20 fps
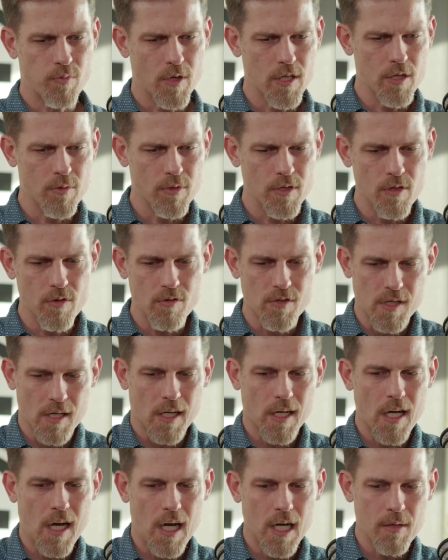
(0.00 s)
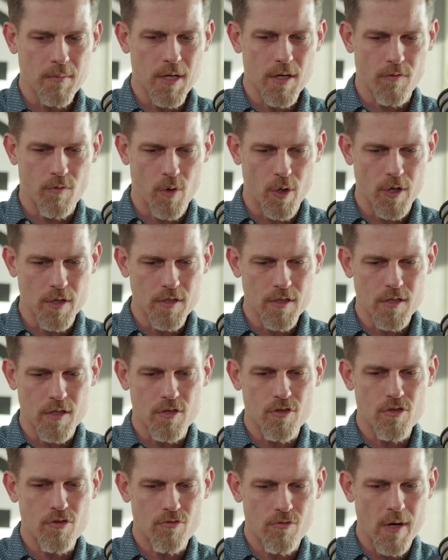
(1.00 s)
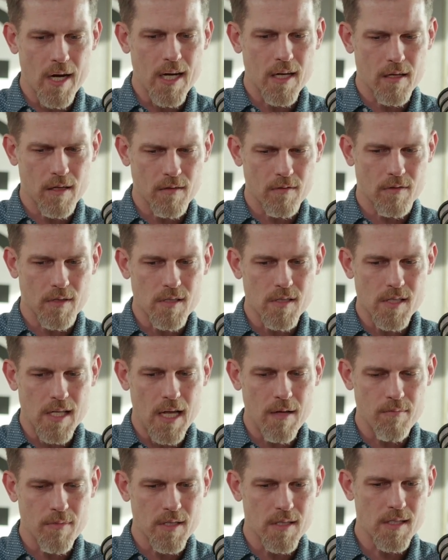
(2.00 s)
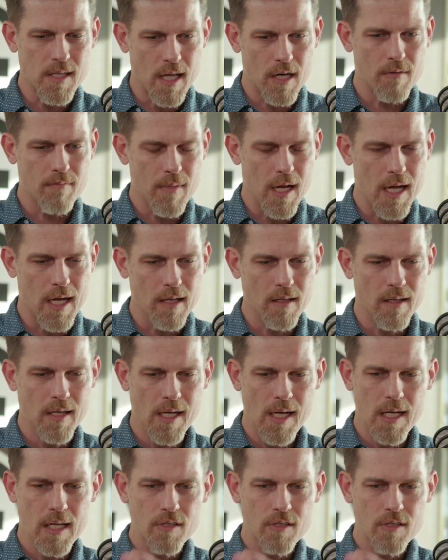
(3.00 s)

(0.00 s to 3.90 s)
where you would use an economy of words to shrink the statements that are made.